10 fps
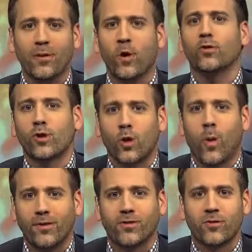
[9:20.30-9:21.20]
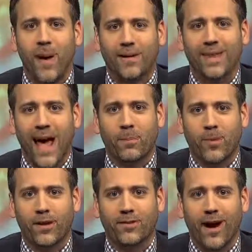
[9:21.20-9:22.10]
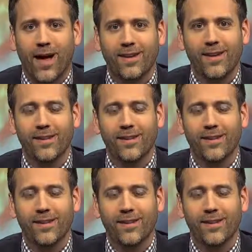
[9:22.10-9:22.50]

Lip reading: those are the questions about Dak Prescott.